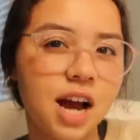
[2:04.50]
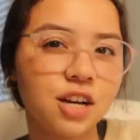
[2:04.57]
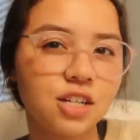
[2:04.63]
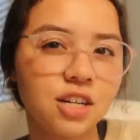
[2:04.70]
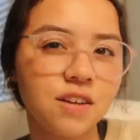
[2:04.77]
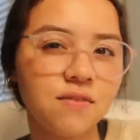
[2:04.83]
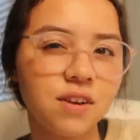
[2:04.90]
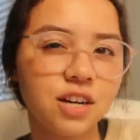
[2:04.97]

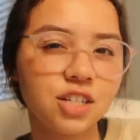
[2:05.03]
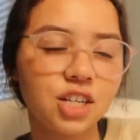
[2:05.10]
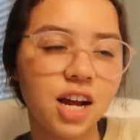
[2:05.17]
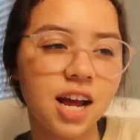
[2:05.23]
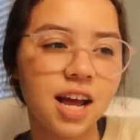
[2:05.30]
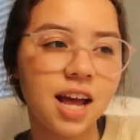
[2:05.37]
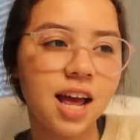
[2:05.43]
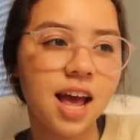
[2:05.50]
actually finish
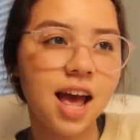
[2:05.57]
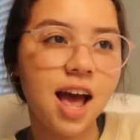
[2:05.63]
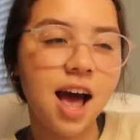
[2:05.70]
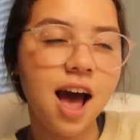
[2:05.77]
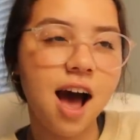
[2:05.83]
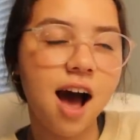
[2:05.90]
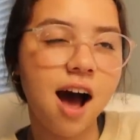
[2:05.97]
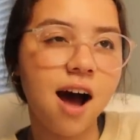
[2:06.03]
it.
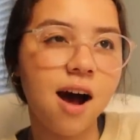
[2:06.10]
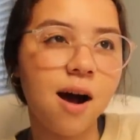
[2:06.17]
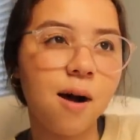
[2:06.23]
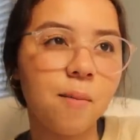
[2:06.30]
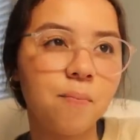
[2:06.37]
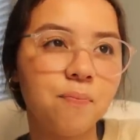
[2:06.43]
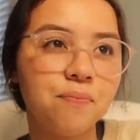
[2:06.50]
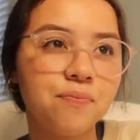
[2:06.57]

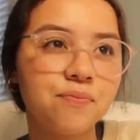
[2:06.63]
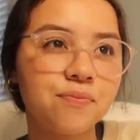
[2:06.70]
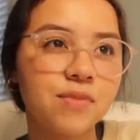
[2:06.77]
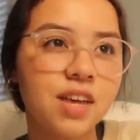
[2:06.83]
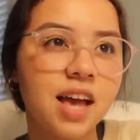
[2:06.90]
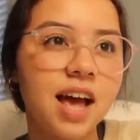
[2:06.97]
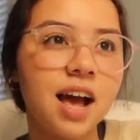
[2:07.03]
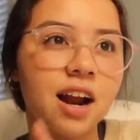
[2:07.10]
Um,
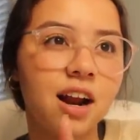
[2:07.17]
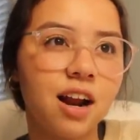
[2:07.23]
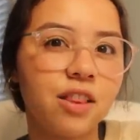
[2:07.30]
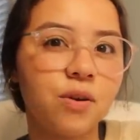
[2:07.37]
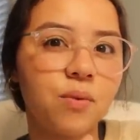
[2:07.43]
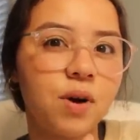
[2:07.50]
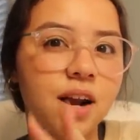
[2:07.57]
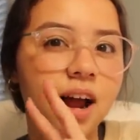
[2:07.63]
and
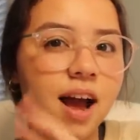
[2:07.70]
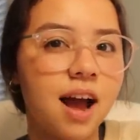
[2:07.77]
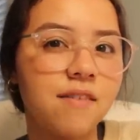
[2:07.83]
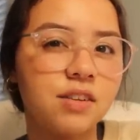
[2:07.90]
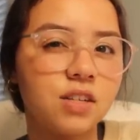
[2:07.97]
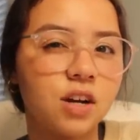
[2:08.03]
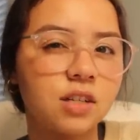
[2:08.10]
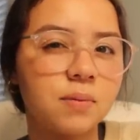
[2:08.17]
another one I
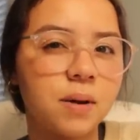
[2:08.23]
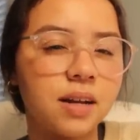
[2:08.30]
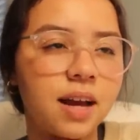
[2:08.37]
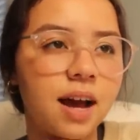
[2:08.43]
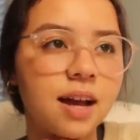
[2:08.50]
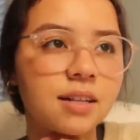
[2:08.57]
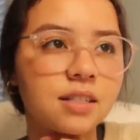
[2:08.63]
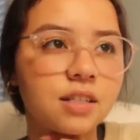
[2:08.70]
haven't talked about
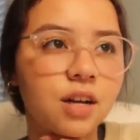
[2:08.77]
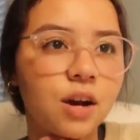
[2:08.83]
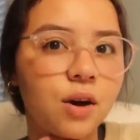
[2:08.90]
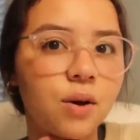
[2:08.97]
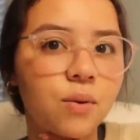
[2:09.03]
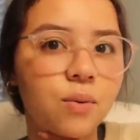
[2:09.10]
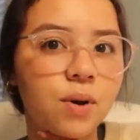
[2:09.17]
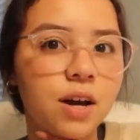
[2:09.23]
yet.
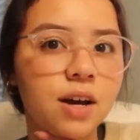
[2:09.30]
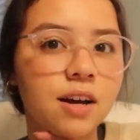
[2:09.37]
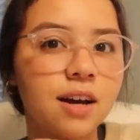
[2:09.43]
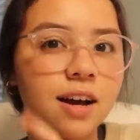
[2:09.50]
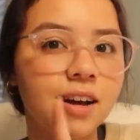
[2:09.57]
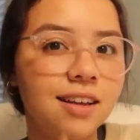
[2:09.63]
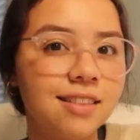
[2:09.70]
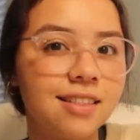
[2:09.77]
So
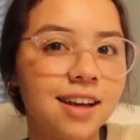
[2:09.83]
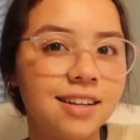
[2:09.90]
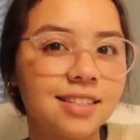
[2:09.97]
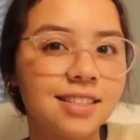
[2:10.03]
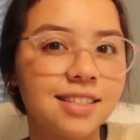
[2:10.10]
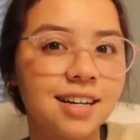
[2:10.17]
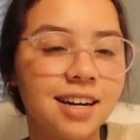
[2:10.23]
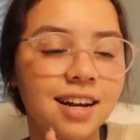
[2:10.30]

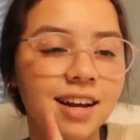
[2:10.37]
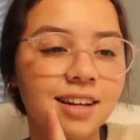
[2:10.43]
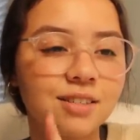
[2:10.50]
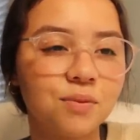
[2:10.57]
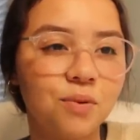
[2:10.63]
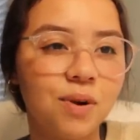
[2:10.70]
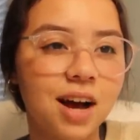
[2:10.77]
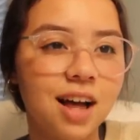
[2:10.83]
that's exciting
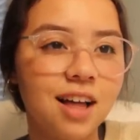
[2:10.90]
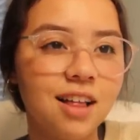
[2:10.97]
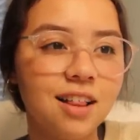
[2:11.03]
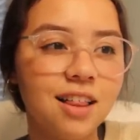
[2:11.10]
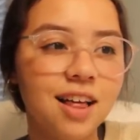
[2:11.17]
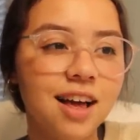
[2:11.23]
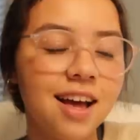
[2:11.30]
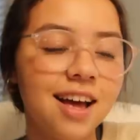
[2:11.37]
as
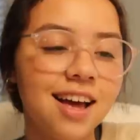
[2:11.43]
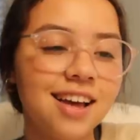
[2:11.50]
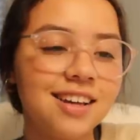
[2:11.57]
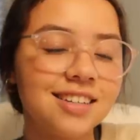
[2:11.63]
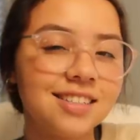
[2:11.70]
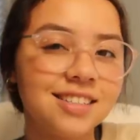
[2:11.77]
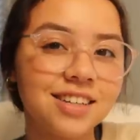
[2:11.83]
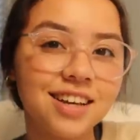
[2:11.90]
well.
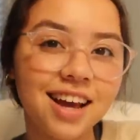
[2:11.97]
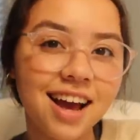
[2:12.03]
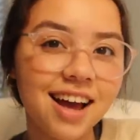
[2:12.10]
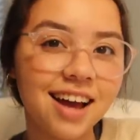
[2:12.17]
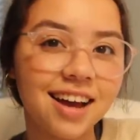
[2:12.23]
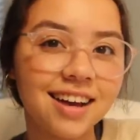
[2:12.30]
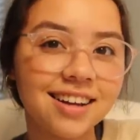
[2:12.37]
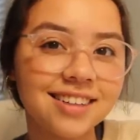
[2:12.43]
So
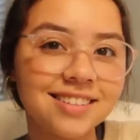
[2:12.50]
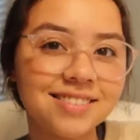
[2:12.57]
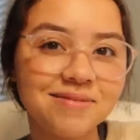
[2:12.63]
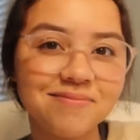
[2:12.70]
yeah